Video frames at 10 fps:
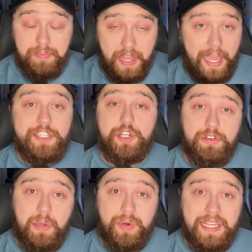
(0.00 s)
not
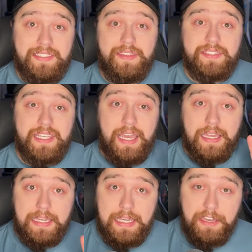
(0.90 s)
joking when I say this.
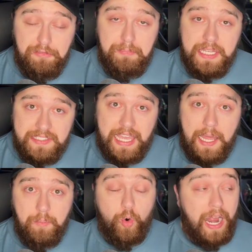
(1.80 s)
Give me
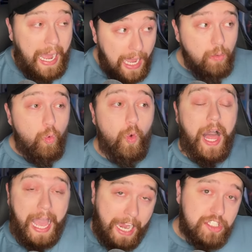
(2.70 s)
10 more. I
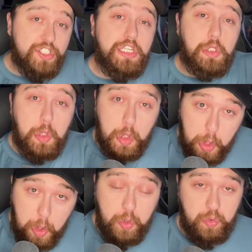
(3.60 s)
will actually
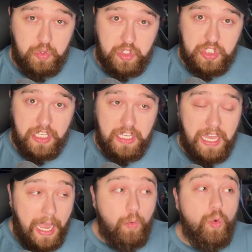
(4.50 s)
lose.
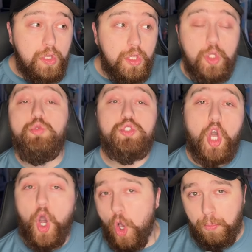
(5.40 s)
I will lose
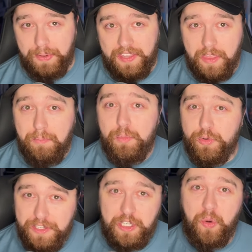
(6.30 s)
hope in the
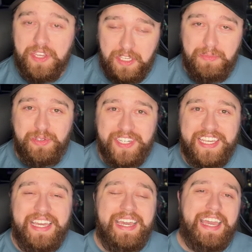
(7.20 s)
movie going
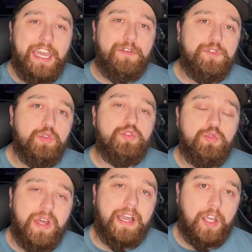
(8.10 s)
community if you
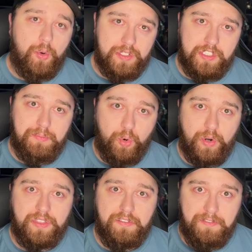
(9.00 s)
do not go and
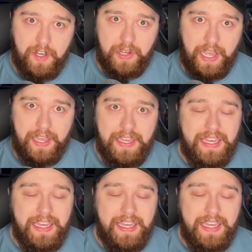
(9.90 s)
support The Fall Guy.